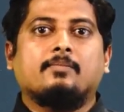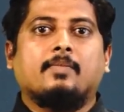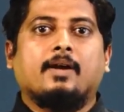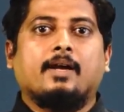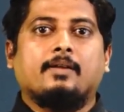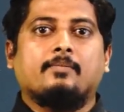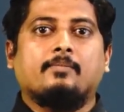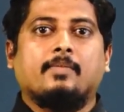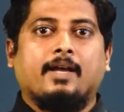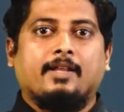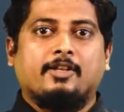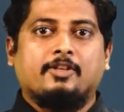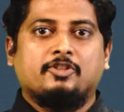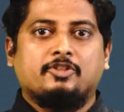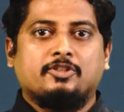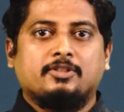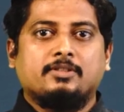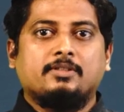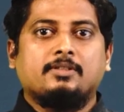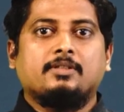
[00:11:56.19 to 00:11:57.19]
my
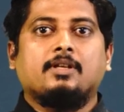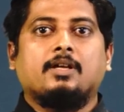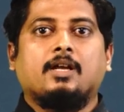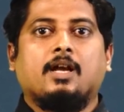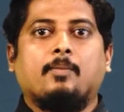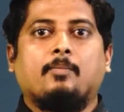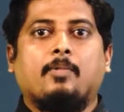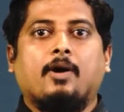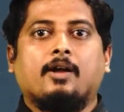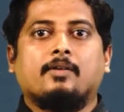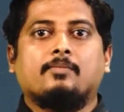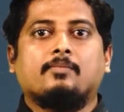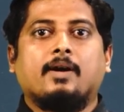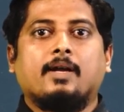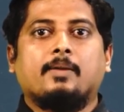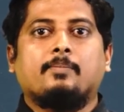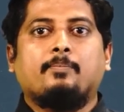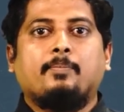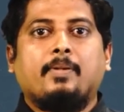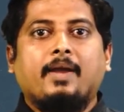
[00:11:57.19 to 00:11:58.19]
manager about
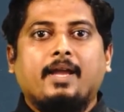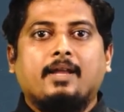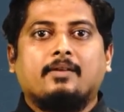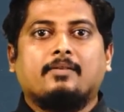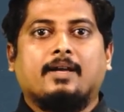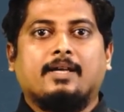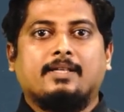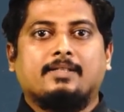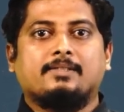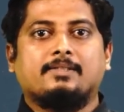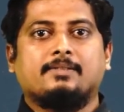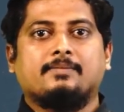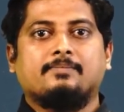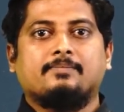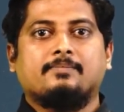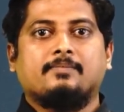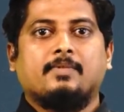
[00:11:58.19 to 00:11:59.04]
my pay rise.